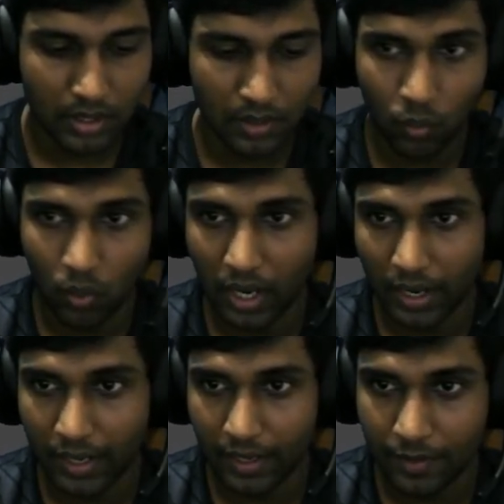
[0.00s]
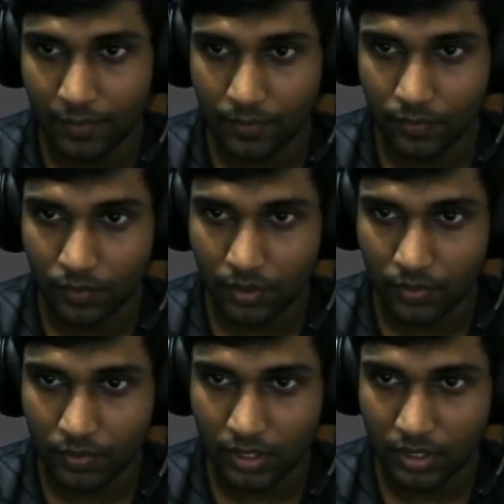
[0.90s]
Y, move it
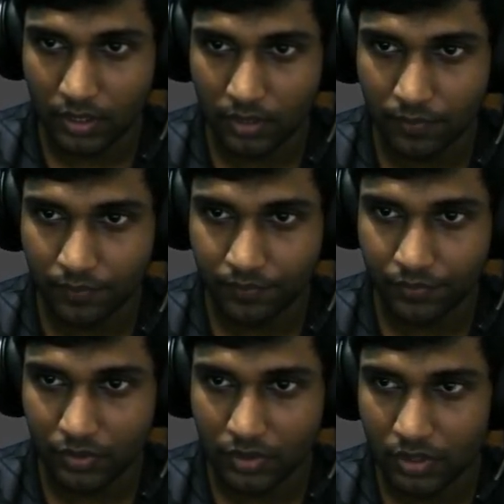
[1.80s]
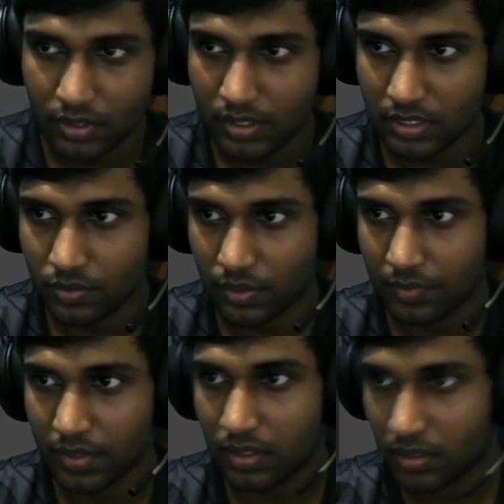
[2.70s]
over there. That's 20
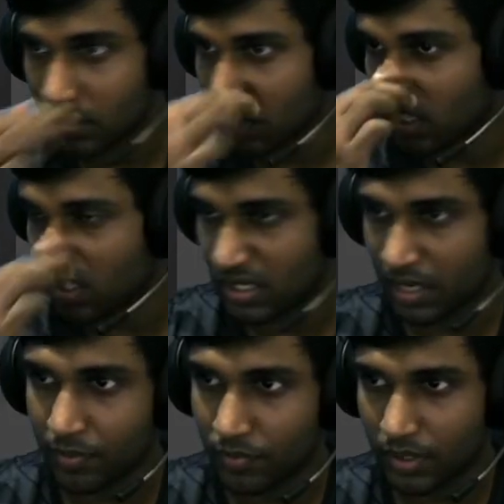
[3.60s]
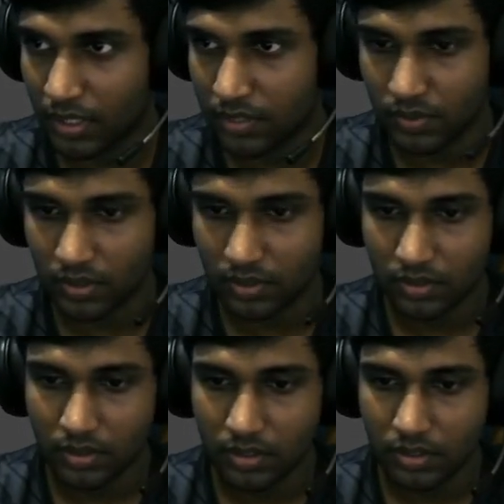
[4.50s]
meters. You can just type it over here as well,
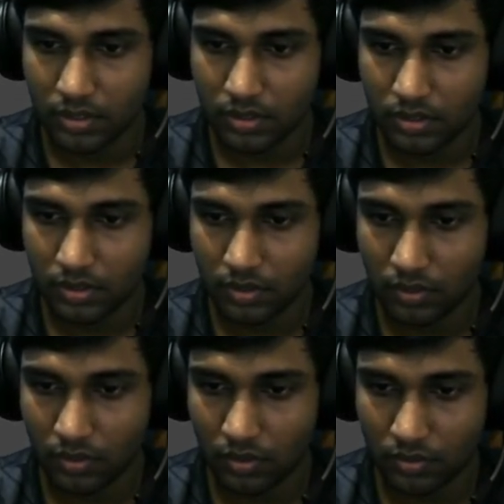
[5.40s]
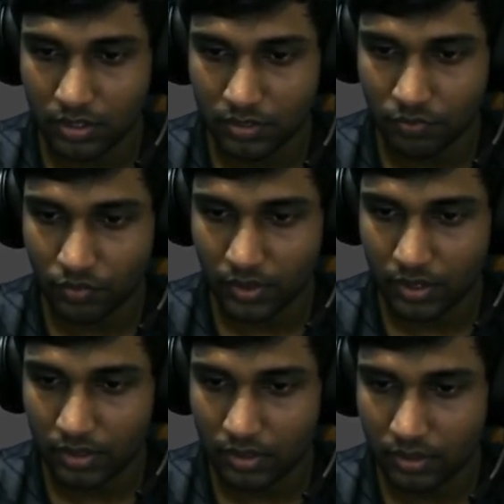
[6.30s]
or just move it
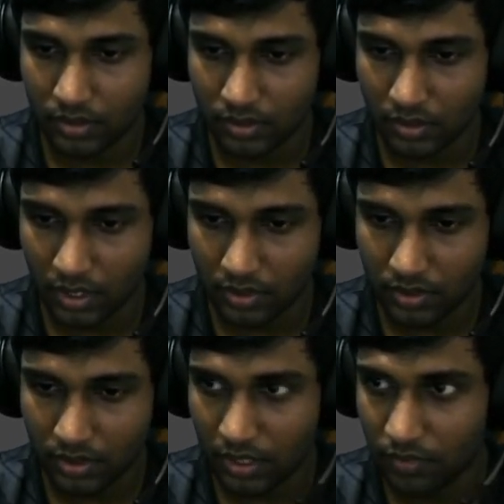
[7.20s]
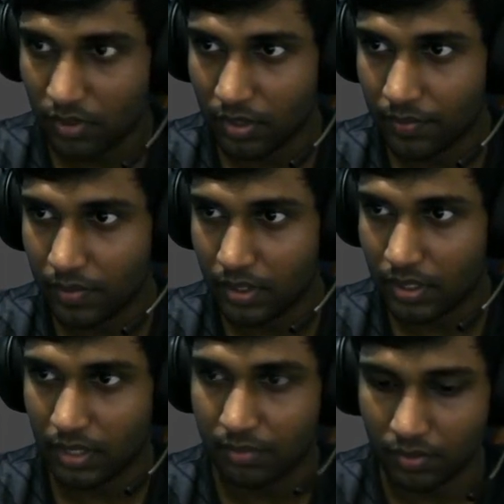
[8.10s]
to the 100 keyframe,
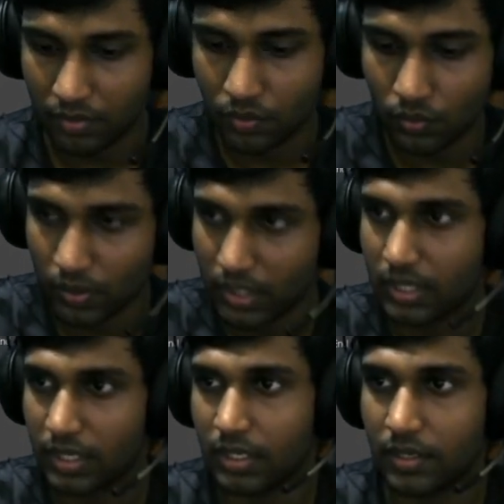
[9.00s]
type 20,